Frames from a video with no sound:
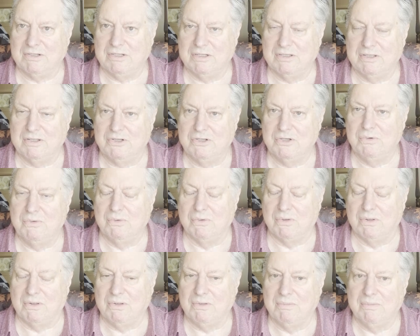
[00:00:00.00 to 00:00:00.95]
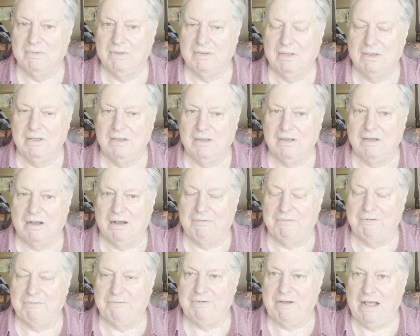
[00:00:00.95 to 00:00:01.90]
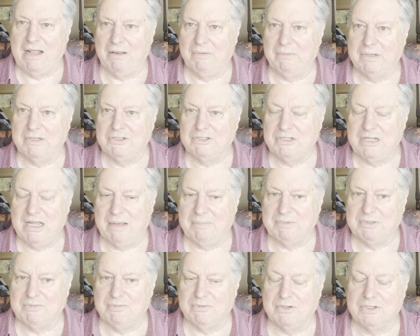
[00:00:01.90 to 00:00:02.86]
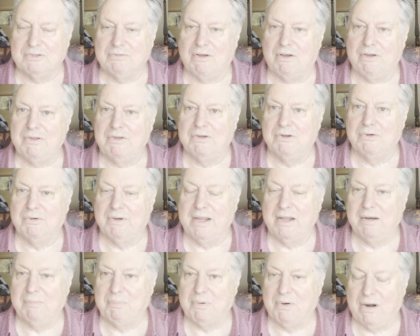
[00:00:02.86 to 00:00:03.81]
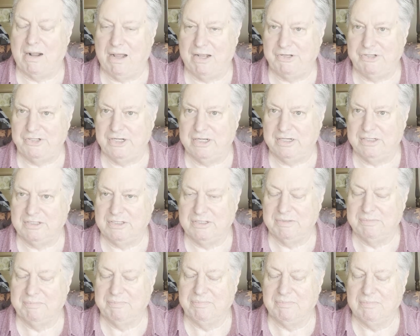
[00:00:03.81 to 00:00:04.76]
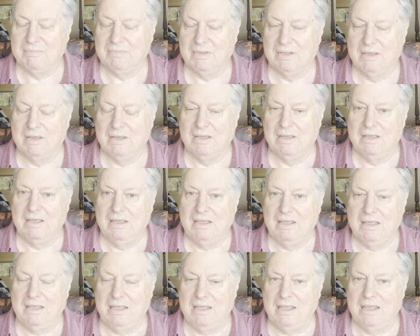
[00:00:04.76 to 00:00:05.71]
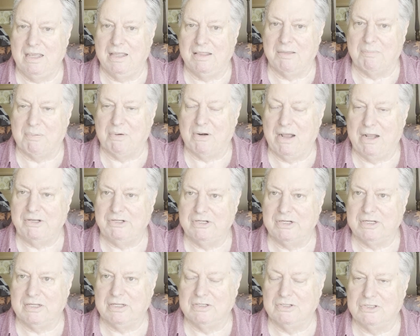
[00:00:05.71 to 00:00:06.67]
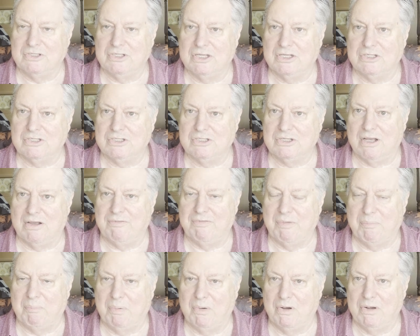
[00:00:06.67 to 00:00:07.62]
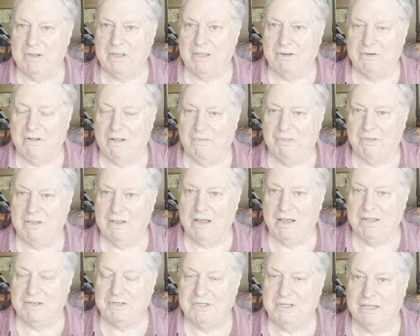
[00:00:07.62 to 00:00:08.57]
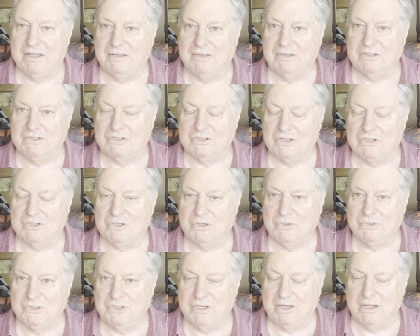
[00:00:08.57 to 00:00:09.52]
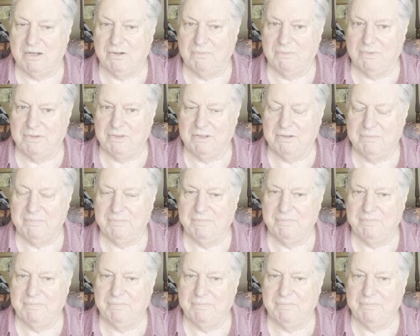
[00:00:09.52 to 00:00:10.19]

and the tool of the following steps. First of all, you create a project, and the project consists of the book and all the content that's associated with it.